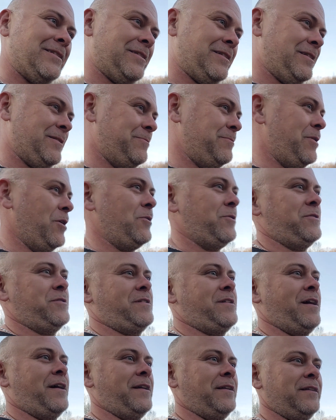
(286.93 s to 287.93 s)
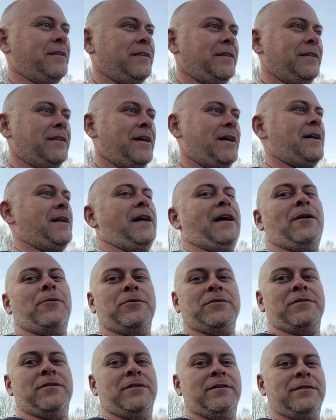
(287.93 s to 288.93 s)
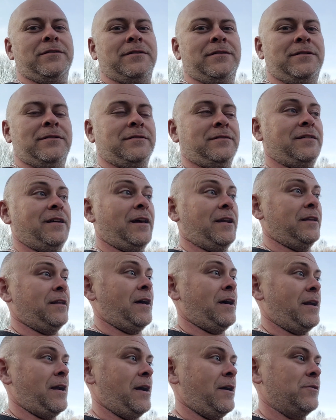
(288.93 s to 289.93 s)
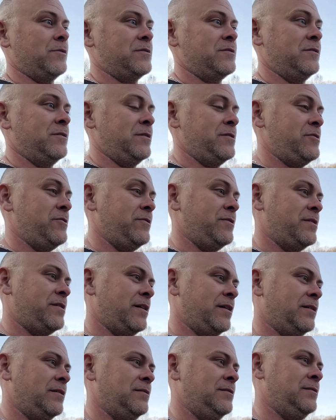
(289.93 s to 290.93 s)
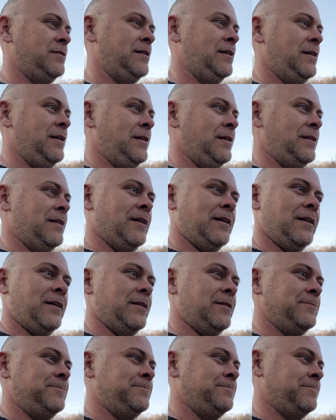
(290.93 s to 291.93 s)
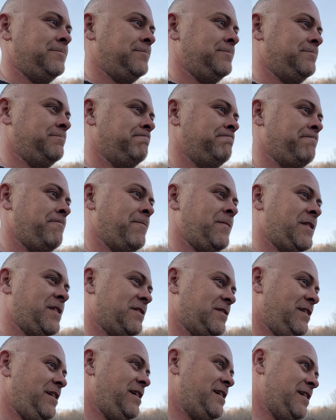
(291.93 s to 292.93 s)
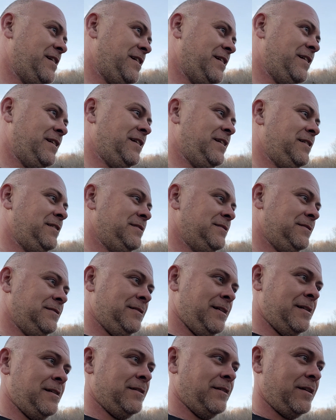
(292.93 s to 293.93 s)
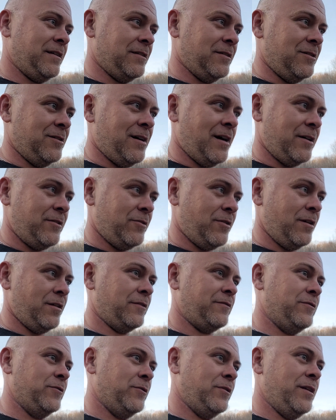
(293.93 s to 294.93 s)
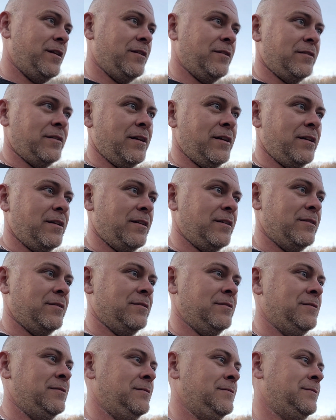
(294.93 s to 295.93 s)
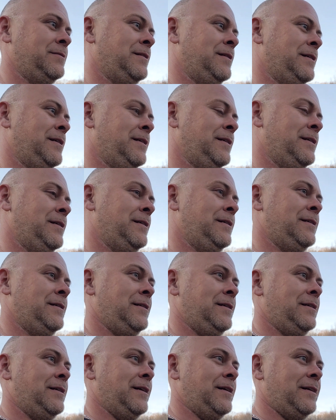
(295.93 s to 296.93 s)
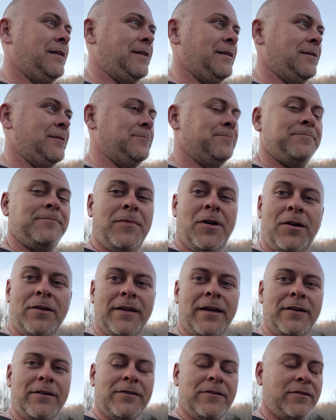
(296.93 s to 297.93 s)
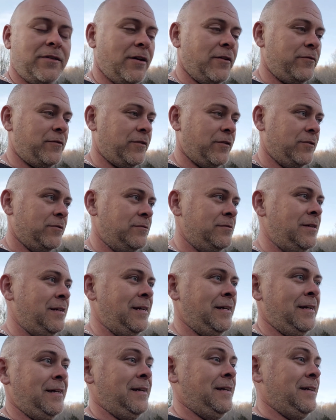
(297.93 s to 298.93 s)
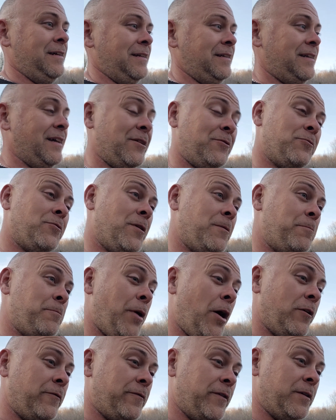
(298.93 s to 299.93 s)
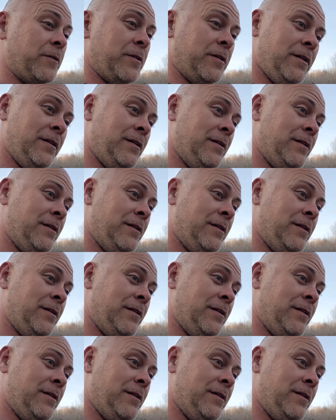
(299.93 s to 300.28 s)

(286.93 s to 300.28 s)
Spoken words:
the motor's got a lot of hours on it. You can tell. It's leaking a little hydraulic fluid here and there, all that good stuff. So it doesn't run perfect,